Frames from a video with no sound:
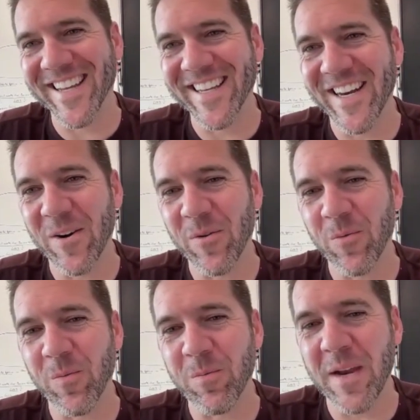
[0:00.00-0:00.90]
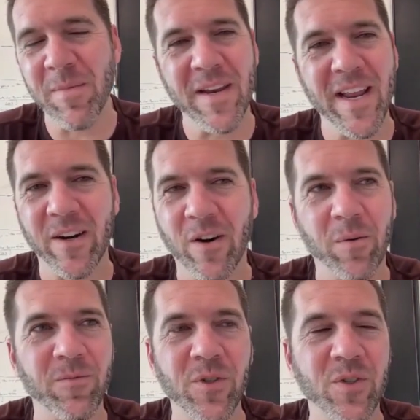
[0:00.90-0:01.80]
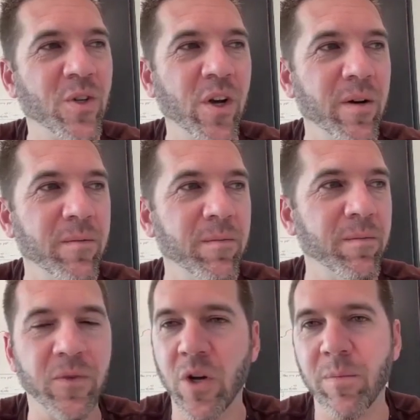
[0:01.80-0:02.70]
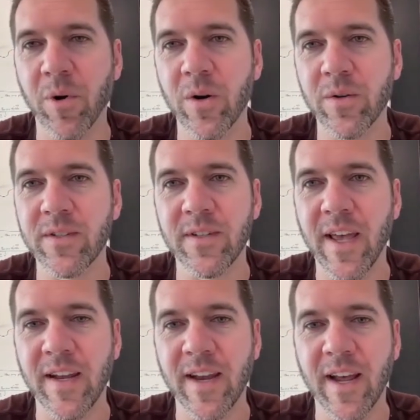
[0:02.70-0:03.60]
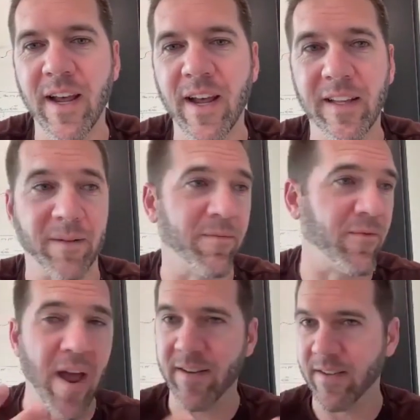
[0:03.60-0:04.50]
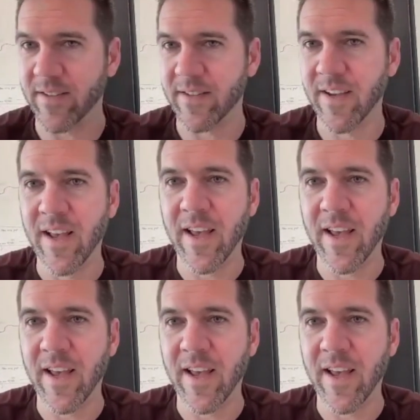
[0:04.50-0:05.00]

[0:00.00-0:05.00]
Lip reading: Me and Nick are just good bros and like friends,